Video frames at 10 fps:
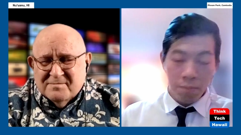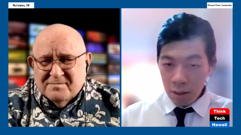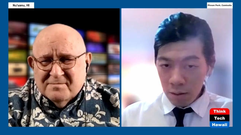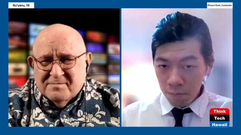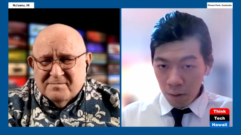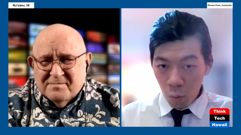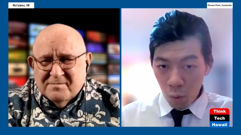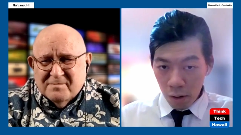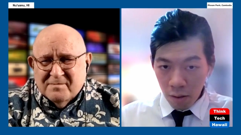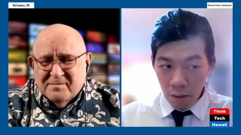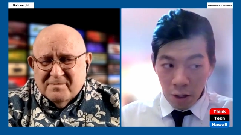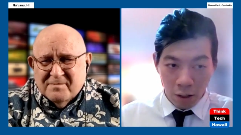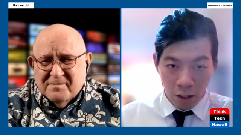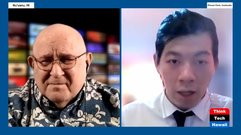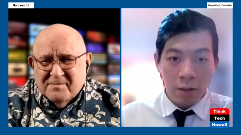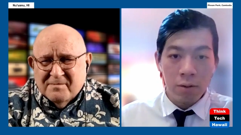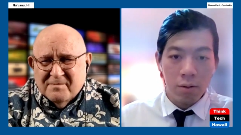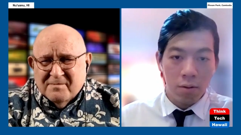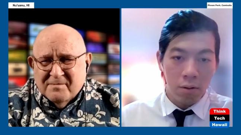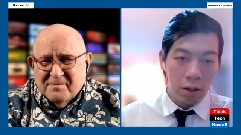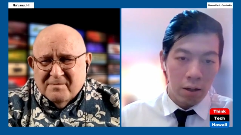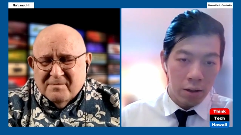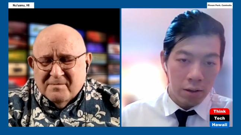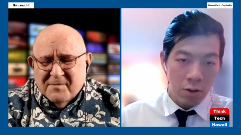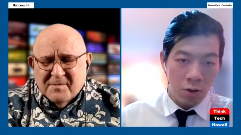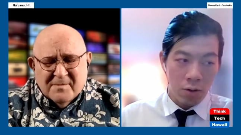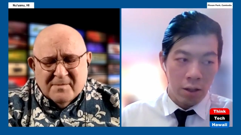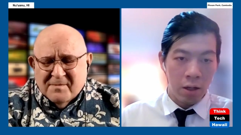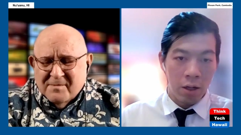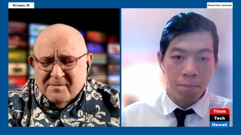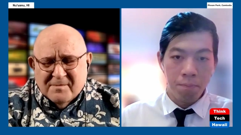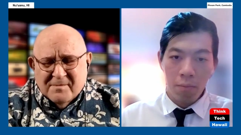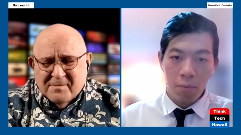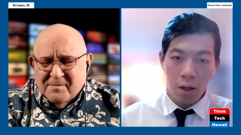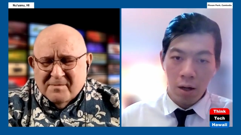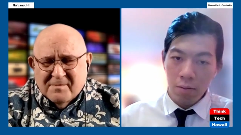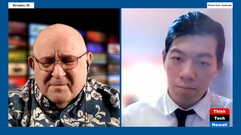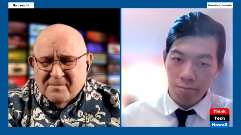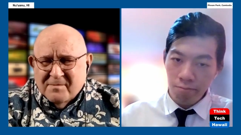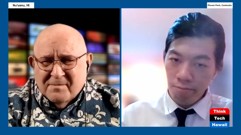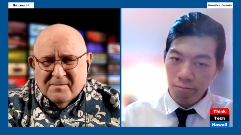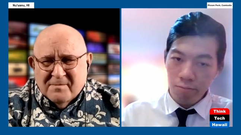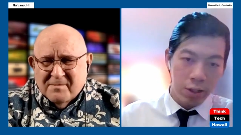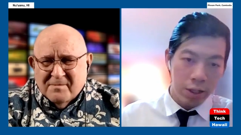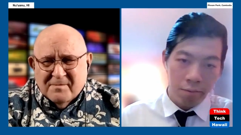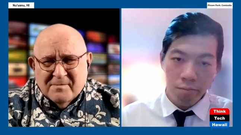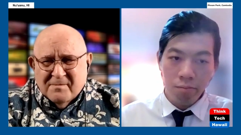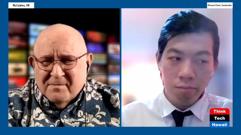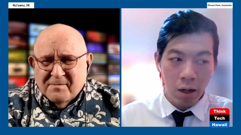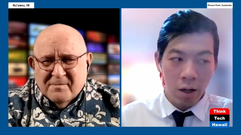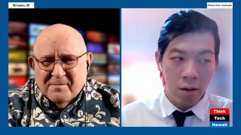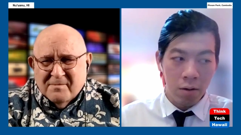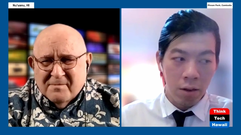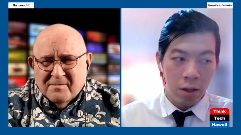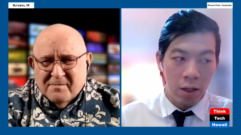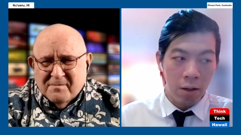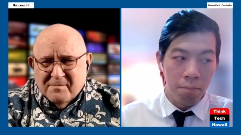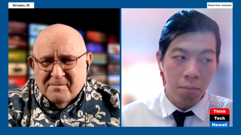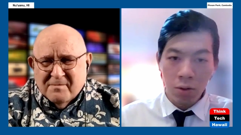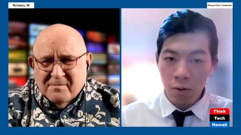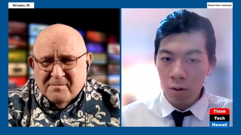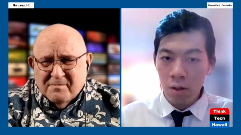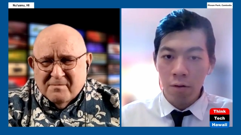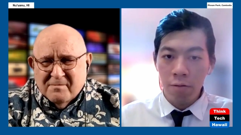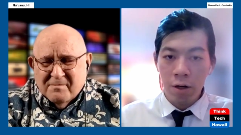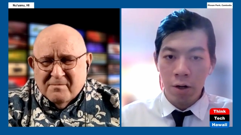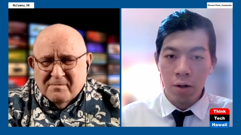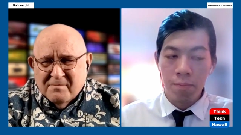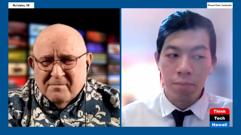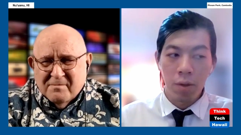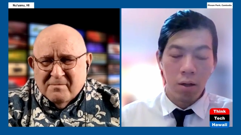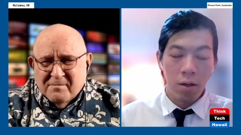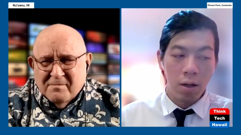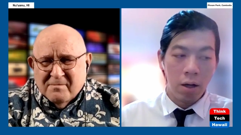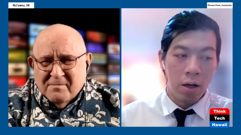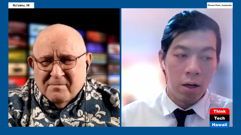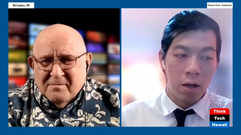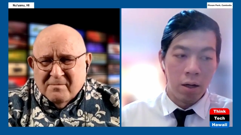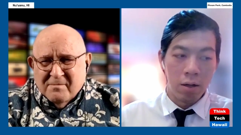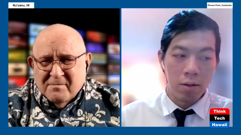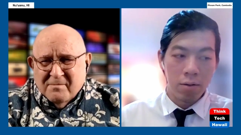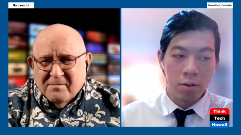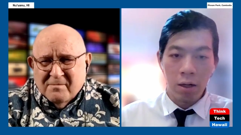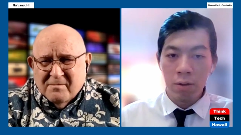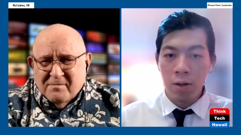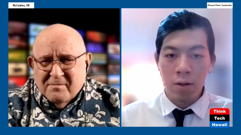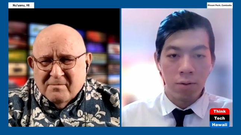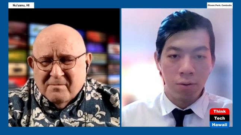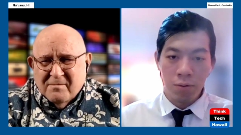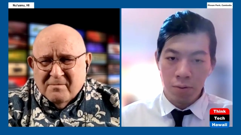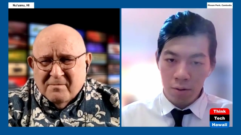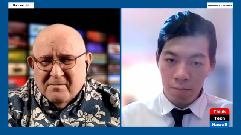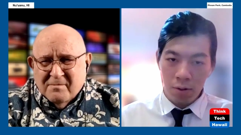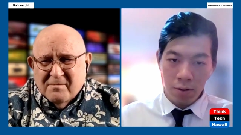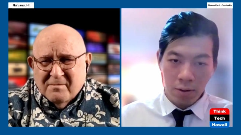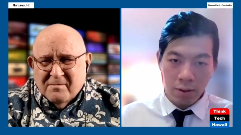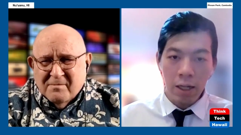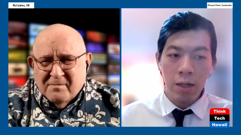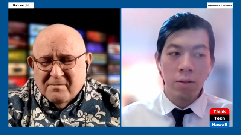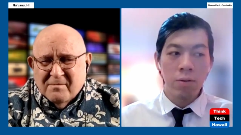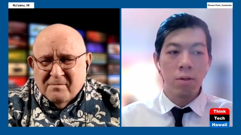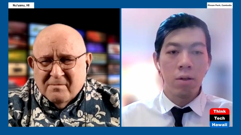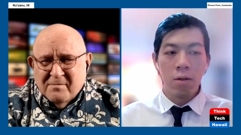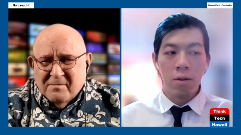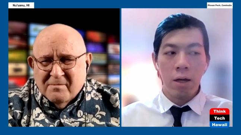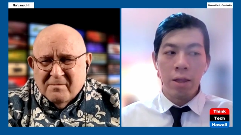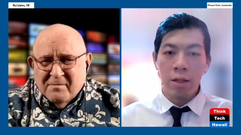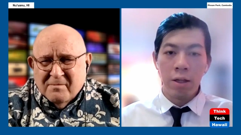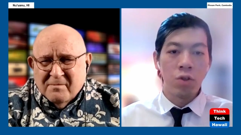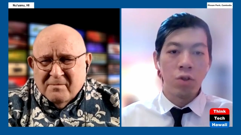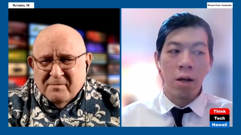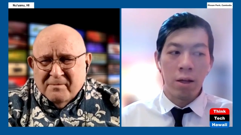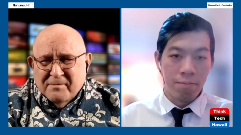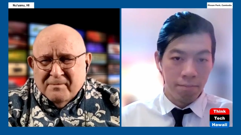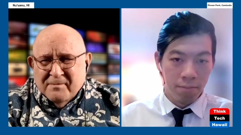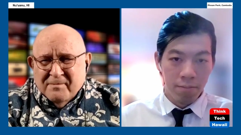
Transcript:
Speaker 1: raped him with their guns. Uh, essentially, they uh, stick uh, the muzzle of their uh, guns onto the person's anus, and then they shot him